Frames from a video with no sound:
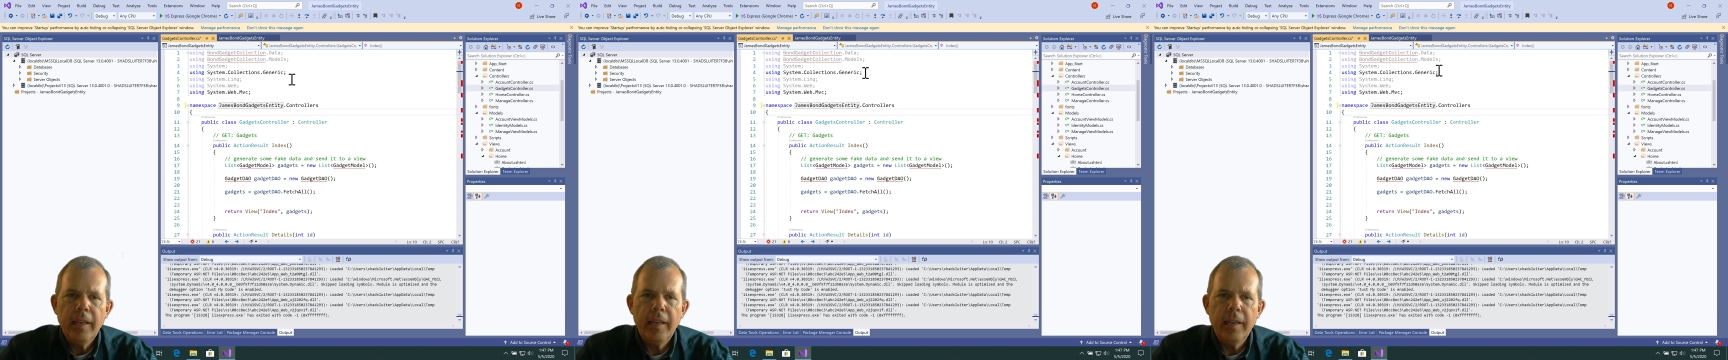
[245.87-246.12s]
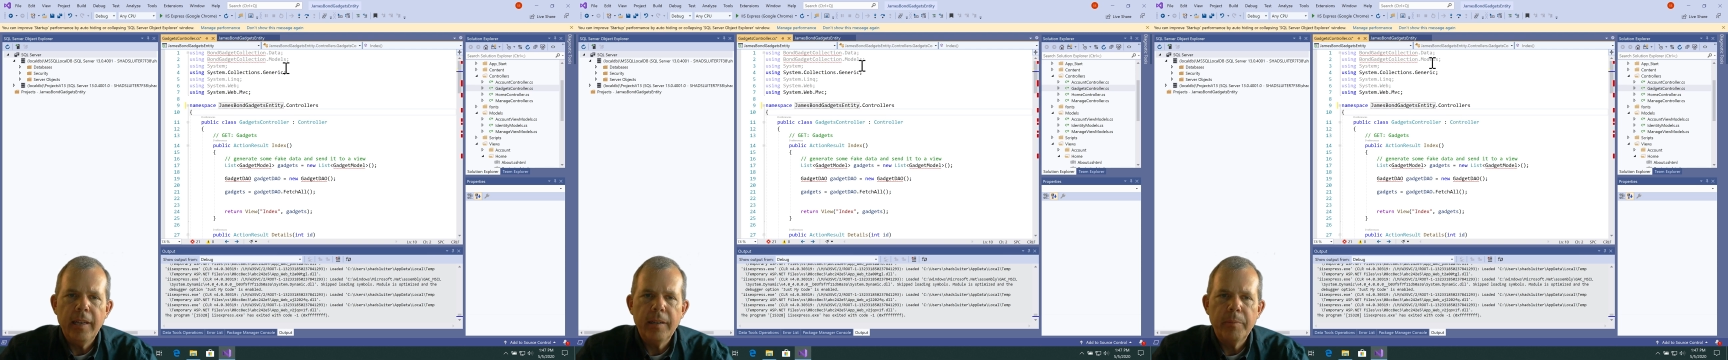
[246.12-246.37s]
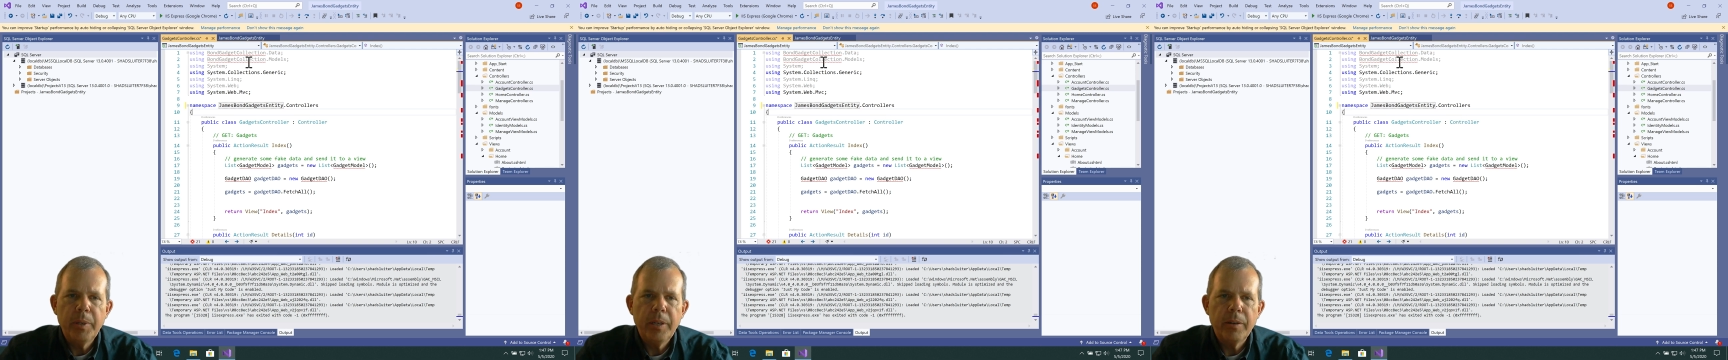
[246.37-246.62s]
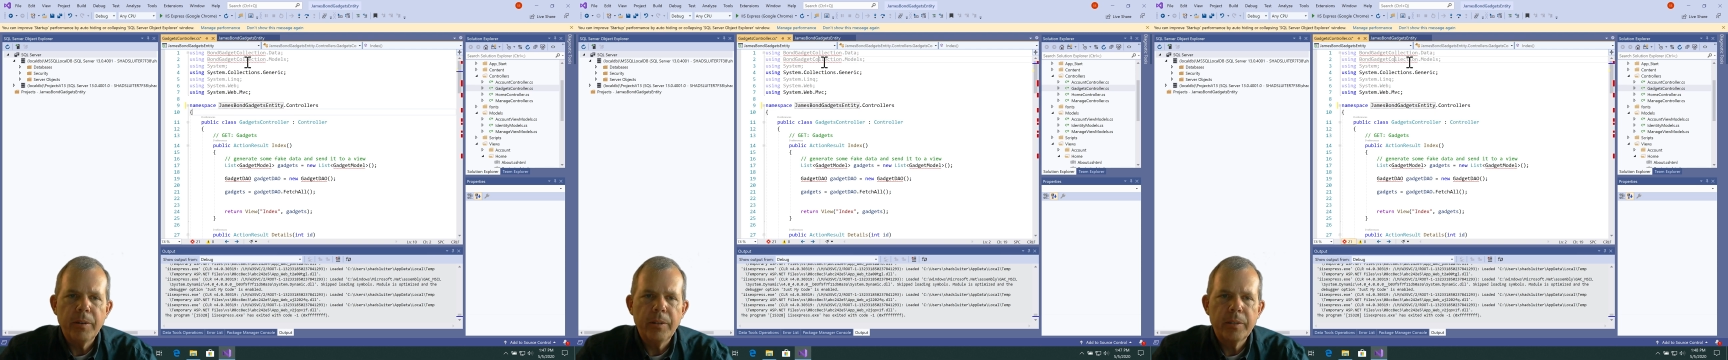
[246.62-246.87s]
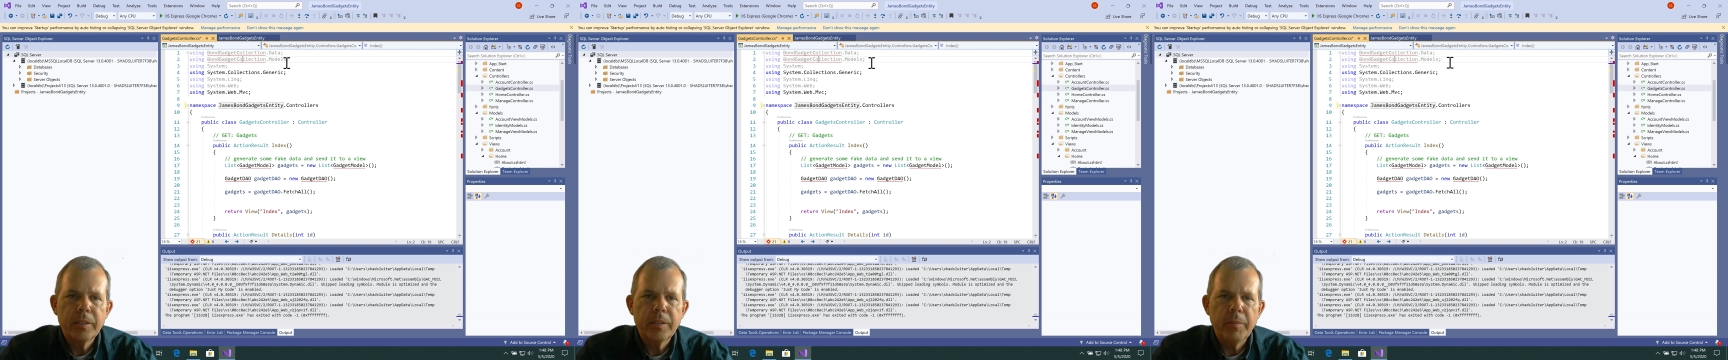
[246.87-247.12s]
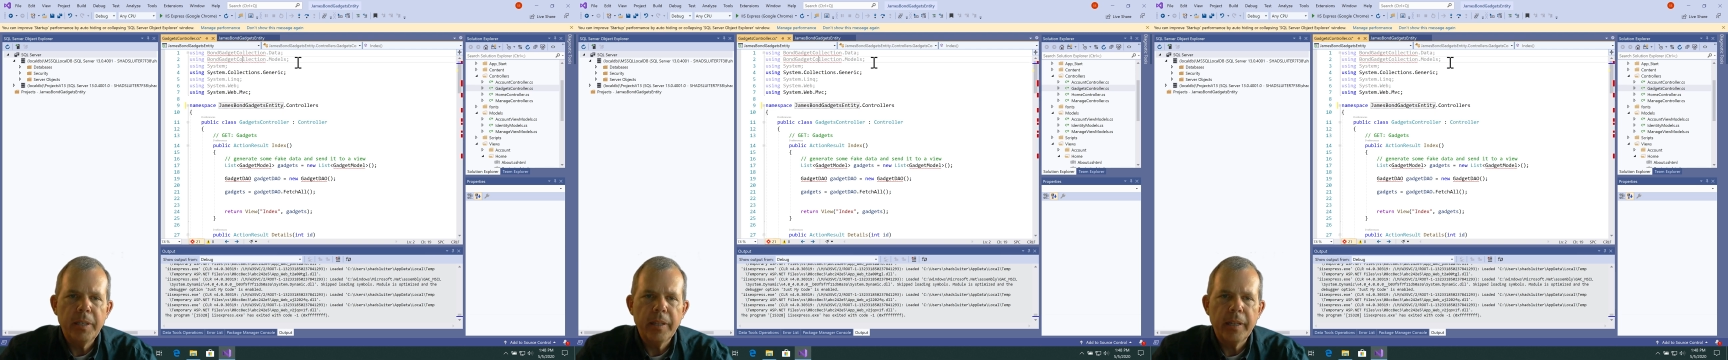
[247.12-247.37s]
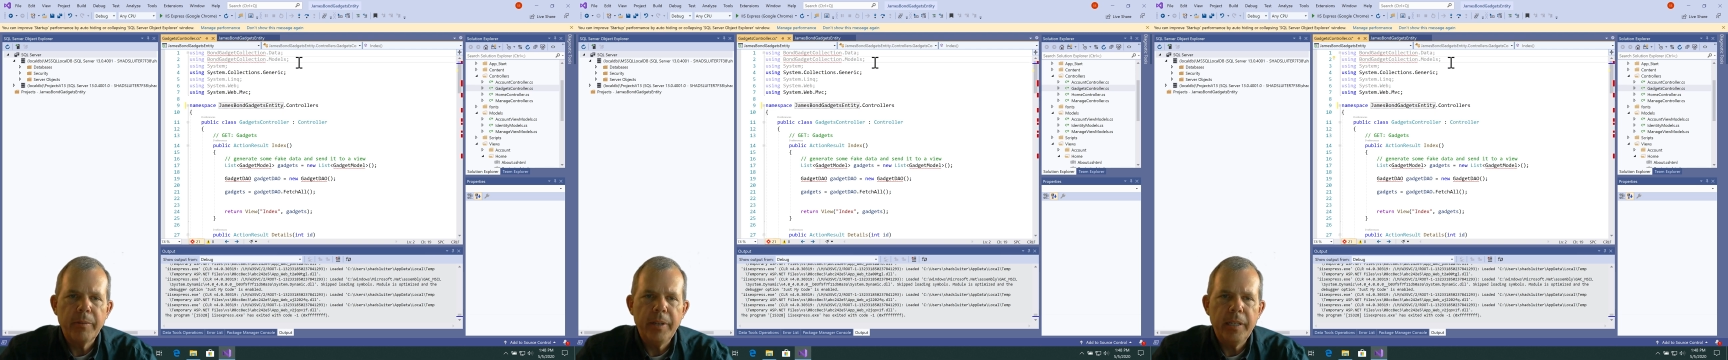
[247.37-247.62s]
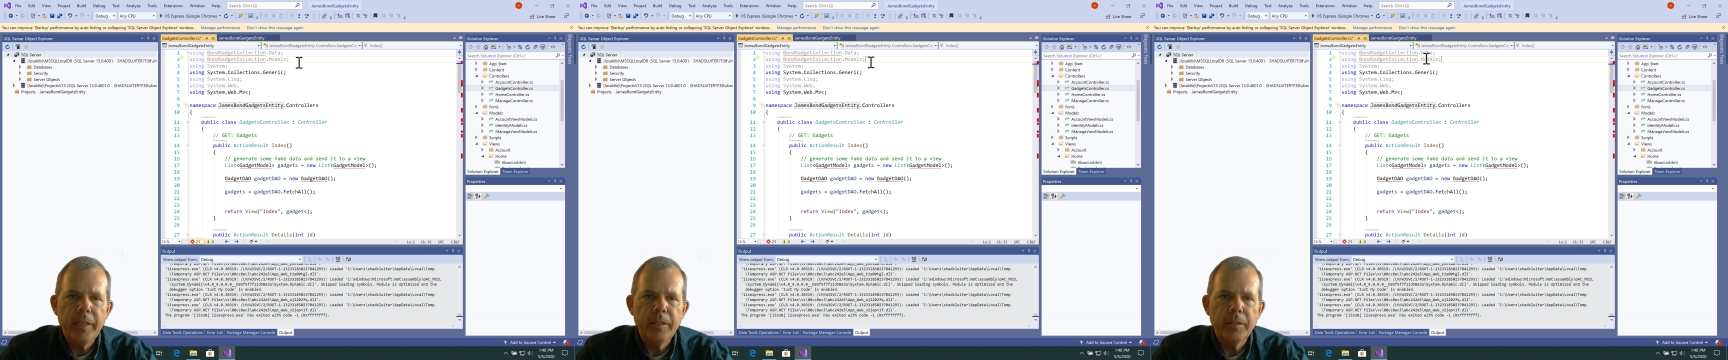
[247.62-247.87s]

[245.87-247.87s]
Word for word: and up here it looks to me like we need